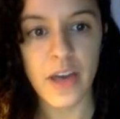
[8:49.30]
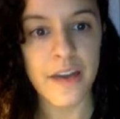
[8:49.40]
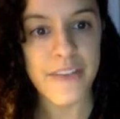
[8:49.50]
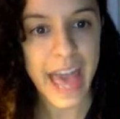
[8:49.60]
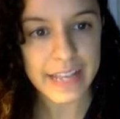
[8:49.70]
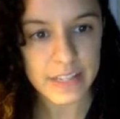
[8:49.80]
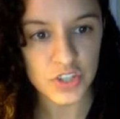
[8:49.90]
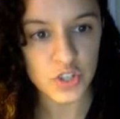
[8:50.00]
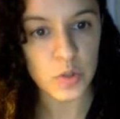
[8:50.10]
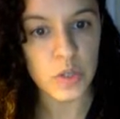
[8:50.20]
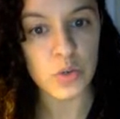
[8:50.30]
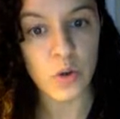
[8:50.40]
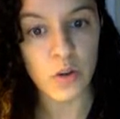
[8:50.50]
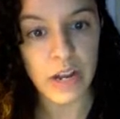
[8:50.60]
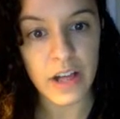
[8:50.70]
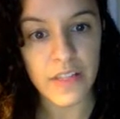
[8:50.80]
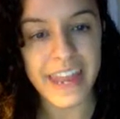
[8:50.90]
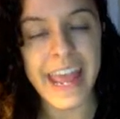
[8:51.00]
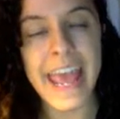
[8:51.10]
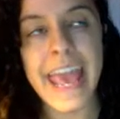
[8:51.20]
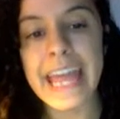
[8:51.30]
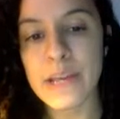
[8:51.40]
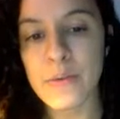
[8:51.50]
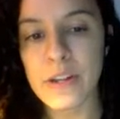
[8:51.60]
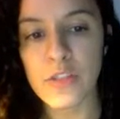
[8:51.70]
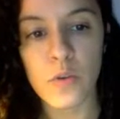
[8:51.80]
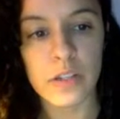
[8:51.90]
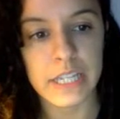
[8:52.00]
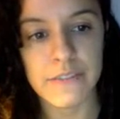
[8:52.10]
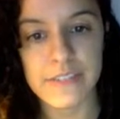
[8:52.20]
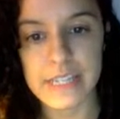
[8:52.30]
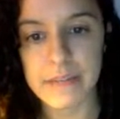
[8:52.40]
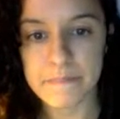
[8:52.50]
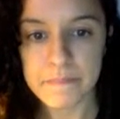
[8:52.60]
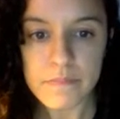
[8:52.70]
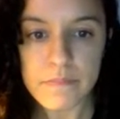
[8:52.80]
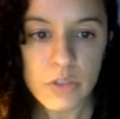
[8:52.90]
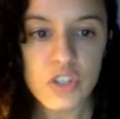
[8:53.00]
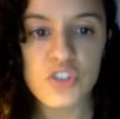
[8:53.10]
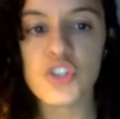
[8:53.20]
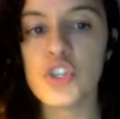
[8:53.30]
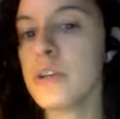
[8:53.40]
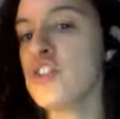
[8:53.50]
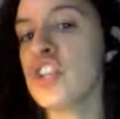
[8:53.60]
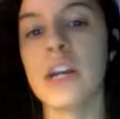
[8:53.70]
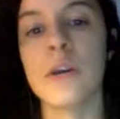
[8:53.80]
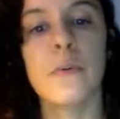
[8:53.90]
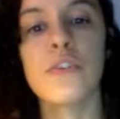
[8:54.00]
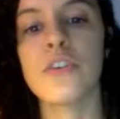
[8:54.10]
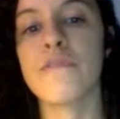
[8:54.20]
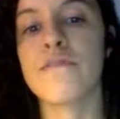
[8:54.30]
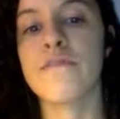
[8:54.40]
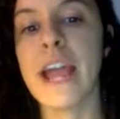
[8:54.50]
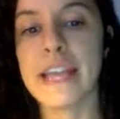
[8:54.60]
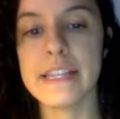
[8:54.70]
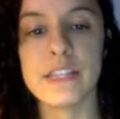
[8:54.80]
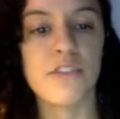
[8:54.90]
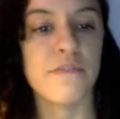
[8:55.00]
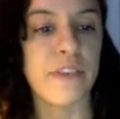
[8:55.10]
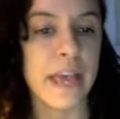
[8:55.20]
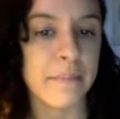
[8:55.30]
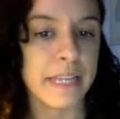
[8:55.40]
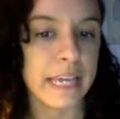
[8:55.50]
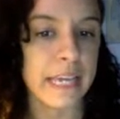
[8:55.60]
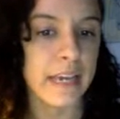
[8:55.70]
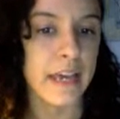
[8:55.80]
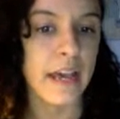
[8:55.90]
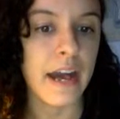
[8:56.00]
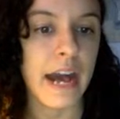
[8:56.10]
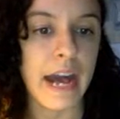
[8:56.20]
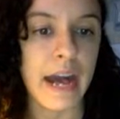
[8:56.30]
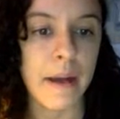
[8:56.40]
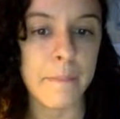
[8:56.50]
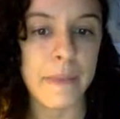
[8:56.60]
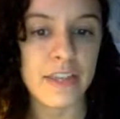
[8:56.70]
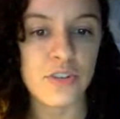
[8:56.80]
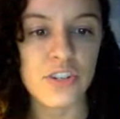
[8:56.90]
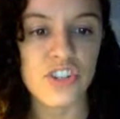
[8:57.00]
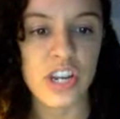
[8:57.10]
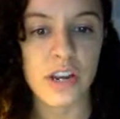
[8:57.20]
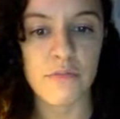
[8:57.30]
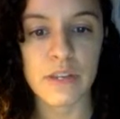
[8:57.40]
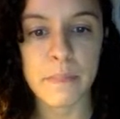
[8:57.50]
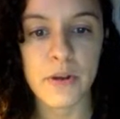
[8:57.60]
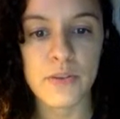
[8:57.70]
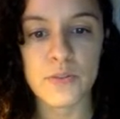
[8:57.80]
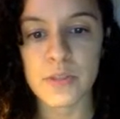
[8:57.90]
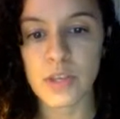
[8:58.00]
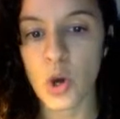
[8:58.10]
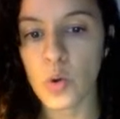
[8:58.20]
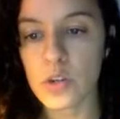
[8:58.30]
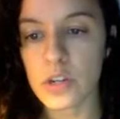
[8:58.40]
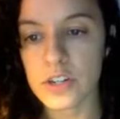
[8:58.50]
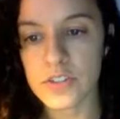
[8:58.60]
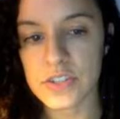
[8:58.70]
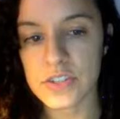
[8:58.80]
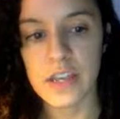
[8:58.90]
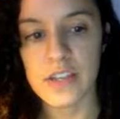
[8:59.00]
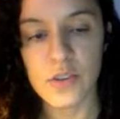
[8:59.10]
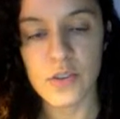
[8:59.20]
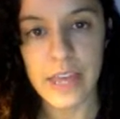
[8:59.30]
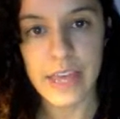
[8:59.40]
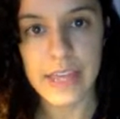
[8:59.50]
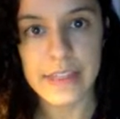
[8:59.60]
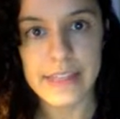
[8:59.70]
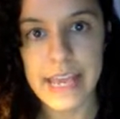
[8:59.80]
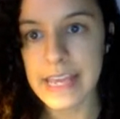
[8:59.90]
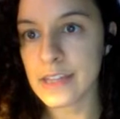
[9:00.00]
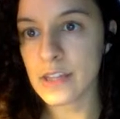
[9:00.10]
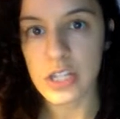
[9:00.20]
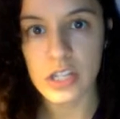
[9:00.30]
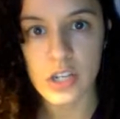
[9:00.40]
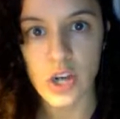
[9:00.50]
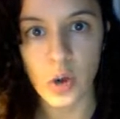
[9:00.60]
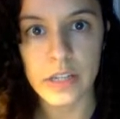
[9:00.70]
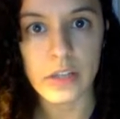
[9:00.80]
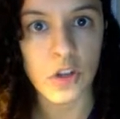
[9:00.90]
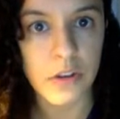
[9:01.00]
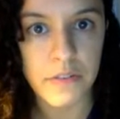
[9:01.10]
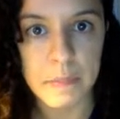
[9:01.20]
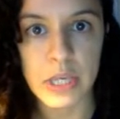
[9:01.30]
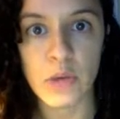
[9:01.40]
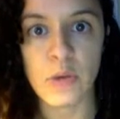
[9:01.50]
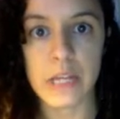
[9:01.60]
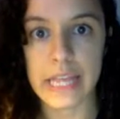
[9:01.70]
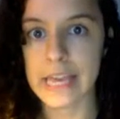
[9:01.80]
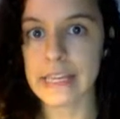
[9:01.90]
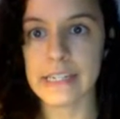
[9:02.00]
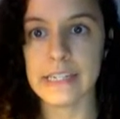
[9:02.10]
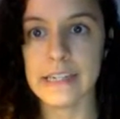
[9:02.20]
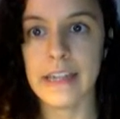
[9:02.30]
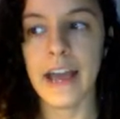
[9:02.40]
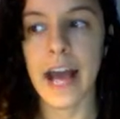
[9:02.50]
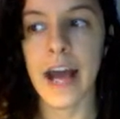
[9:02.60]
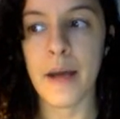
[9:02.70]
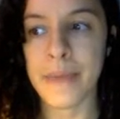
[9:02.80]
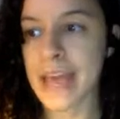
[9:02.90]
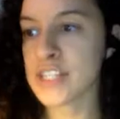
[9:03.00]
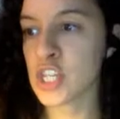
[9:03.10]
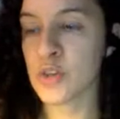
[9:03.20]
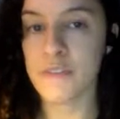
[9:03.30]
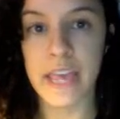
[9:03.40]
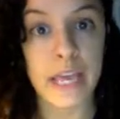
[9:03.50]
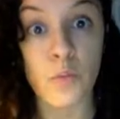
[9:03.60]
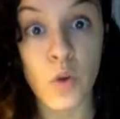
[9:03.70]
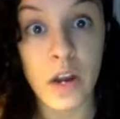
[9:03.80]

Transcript: You'll have access to a URL that anyone in the world can visit. So you can share it with your friends, your family, and you can share repos with coders so that they can look at the code and learn from you, or they can ask you if they